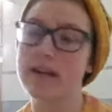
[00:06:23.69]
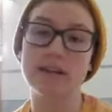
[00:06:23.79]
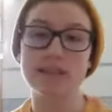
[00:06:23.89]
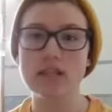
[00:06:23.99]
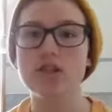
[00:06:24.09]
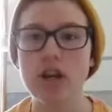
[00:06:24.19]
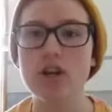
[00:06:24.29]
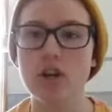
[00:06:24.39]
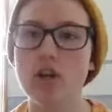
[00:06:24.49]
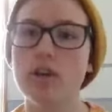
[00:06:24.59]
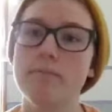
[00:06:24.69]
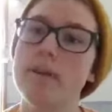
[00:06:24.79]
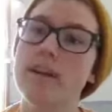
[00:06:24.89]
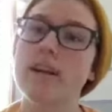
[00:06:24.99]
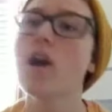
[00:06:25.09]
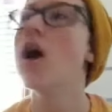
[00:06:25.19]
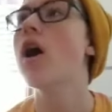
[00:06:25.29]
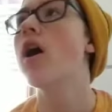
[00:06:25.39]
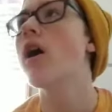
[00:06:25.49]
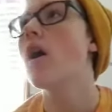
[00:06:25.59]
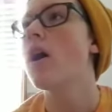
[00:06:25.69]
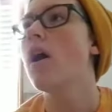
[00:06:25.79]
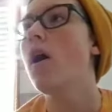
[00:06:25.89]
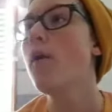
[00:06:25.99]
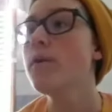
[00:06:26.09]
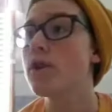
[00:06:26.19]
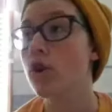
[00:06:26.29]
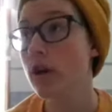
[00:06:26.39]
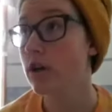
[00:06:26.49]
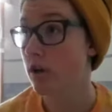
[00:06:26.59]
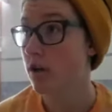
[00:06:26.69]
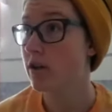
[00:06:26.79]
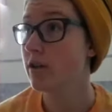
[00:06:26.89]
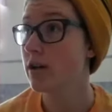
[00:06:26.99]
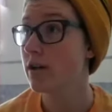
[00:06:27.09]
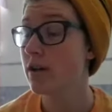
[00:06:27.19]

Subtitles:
cisgender girl and be like, oh, you're a girl?